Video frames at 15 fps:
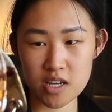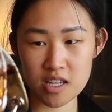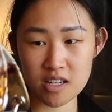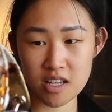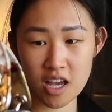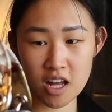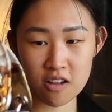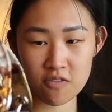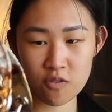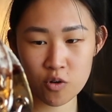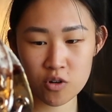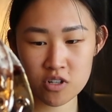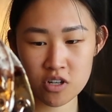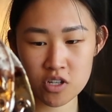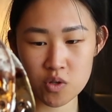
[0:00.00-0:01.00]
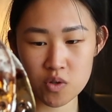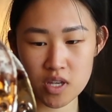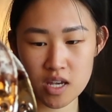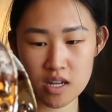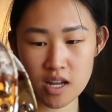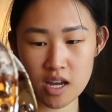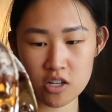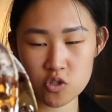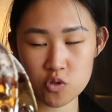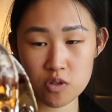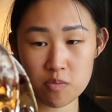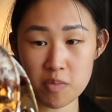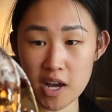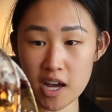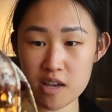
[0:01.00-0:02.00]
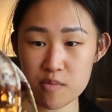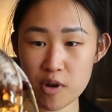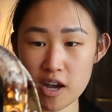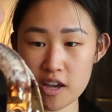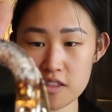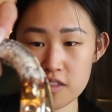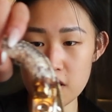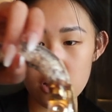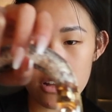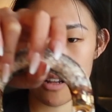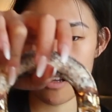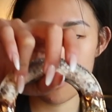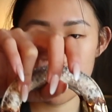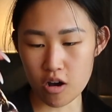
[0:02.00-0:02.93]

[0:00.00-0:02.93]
in California you can't actually buy Python.